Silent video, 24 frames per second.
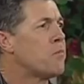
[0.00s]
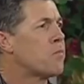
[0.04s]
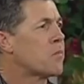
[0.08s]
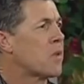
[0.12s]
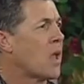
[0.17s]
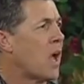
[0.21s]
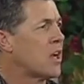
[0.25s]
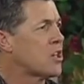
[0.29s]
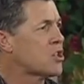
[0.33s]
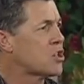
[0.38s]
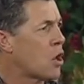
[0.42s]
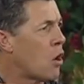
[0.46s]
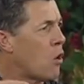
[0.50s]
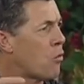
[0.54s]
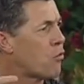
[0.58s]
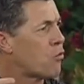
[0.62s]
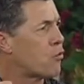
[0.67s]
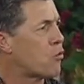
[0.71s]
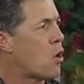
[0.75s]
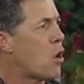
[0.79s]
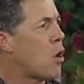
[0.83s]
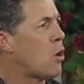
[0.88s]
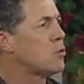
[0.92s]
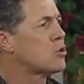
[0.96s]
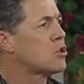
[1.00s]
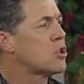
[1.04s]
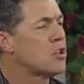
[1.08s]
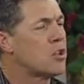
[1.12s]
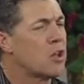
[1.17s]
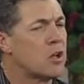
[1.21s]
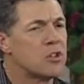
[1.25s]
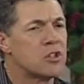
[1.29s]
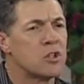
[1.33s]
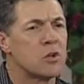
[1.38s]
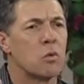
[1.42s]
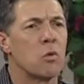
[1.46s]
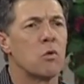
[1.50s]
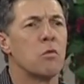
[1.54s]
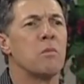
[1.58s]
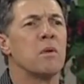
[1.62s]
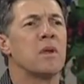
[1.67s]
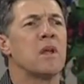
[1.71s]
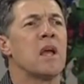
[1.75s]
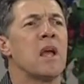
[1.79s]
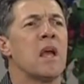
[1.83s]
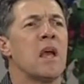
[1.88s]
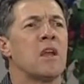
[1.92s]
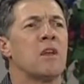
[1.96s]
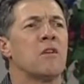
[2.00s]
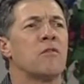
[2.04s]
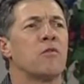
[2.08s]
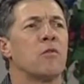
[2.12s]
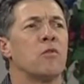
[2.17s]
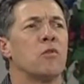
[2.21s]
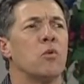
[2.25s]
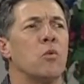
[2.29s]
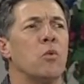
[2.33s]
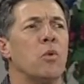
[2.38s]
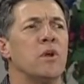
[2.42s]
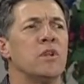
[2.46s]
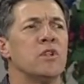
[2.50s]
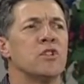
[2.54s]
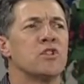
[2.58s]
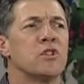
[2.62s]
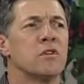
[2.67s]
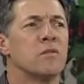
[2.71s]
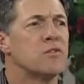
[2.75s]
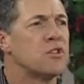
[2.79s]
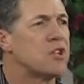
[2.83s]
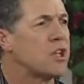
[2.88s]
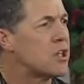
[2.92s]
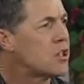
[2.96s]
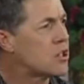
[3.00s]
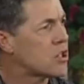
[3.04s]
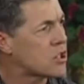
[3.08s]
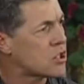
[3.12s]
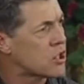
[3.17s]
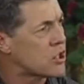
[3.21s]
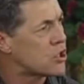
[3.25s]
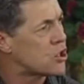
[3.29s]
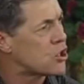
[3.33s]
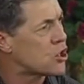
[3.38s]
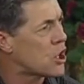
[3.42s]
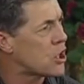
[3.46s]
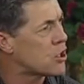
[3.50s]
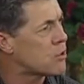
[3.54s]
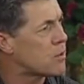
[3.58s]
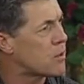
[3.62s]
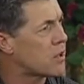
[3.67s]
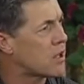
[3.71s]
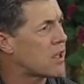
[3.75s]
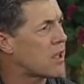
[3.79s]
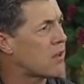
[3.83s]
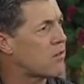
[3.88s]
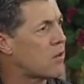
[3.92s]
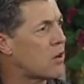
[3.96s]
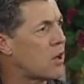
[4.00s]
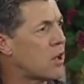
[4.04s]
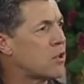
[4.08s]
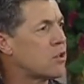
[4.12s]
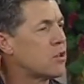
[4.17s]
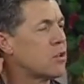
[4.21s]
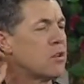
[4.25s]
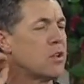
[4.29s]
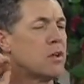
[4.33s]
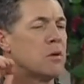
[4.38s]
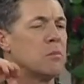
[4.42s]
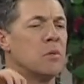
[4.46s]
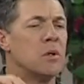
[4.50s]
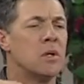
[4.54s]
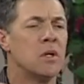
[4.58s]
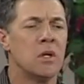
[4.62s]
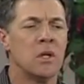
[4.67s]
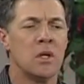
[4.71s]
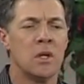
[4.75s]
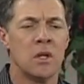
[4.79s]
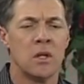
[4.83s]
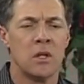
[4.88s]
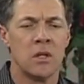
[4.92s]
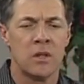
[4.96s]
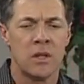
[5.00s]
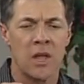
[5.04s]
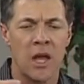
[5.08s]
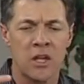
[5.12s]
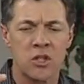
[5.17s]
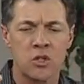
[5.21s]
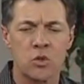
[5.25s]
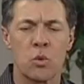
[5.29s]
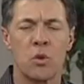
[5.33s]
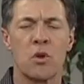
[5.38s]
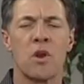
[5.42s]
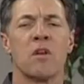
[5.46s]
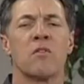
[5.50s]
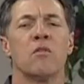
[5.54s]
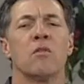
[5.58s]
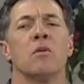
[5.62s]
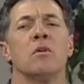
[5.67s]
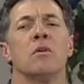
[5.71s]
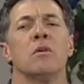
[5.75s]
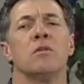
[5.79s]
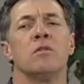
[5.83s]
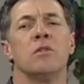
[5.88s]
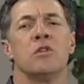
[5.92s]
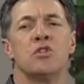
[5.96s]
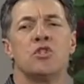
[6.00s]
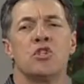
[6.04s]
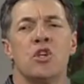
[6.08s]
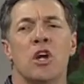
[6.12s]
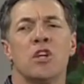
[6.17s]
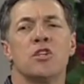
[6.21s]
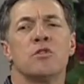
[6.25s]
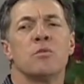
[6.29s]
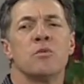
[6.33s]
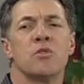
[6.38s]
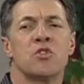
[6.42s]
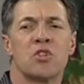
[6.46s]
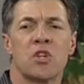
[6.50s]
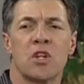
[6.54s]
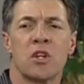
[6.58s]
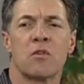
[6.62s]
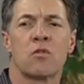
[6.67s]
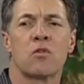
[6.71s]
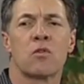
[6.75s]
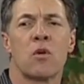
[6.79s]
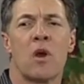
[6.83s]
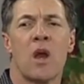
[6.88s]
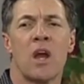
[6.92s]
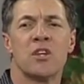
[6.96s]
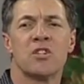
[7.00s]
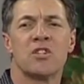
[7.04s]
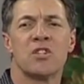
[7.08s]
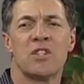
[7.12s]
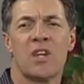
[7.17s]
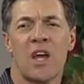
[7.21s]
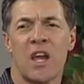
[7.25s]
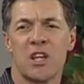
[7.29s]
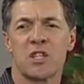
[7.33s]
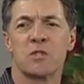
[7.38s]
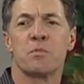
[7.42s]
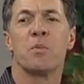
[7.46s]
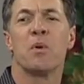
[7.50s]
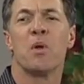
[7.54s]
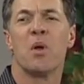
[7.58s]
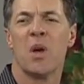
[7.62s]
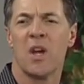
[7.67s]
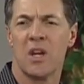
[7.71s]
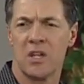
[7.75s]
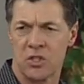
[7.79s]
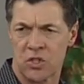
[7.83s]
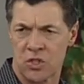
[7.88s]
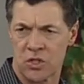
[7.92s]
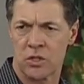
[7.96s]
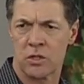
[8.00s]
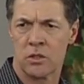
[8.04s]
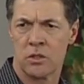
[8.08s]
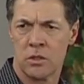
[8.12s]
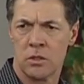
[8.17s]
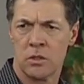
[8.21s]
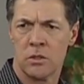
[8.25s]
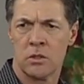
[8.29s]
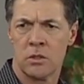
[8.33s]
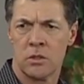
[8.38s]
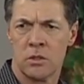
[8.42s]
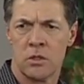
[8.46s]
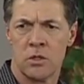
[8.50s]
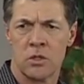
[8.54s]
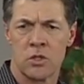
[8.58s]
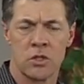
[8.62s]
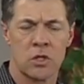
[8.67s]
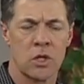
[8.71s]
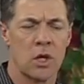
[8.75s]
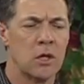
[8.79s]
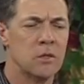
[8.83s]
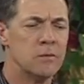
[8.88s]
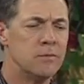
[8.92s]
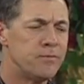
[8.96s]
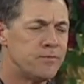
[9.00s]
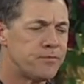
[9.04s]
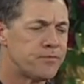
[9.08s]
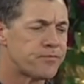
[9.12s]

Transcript: I saw thrones and those that were beheaded for the witness of Jesus and judgment given unto them. That's whenever the judgment seat of Christ takes place. So,